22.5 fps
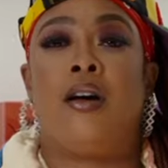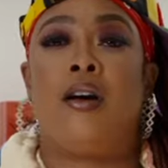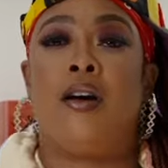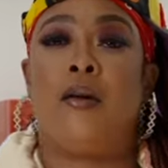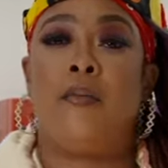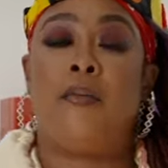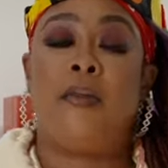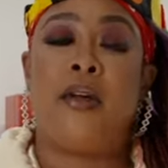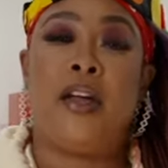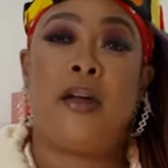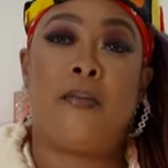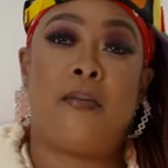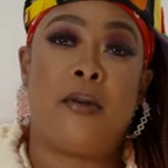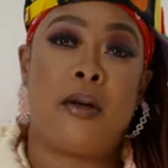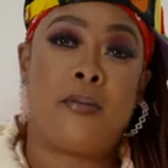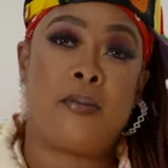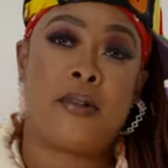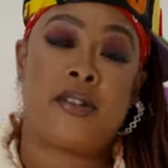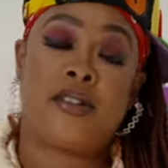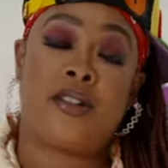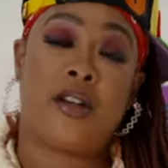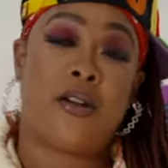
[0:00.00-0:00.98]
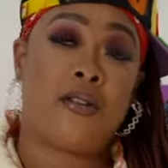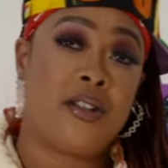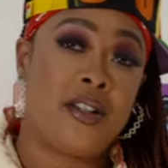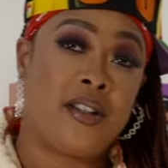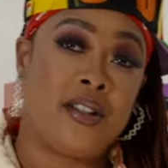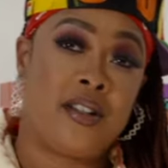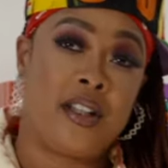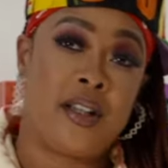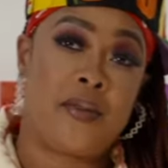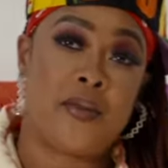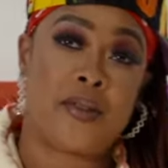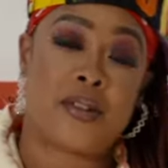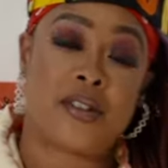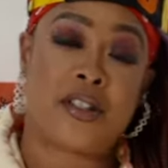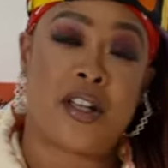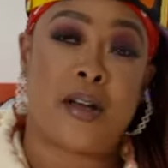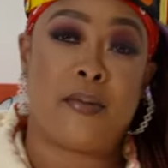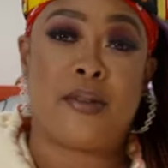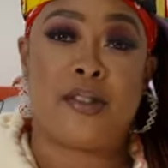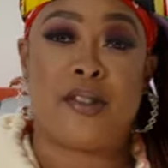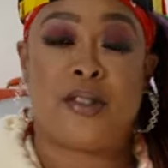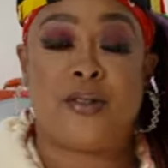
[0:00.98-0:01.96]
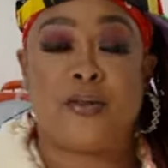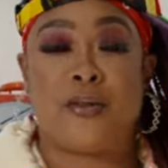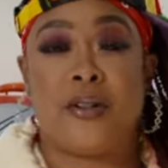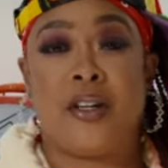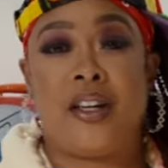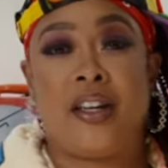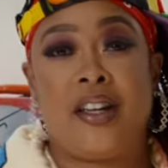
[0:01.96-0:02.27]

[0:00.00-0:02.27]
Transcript: Oh man, my maternity leave is coming to an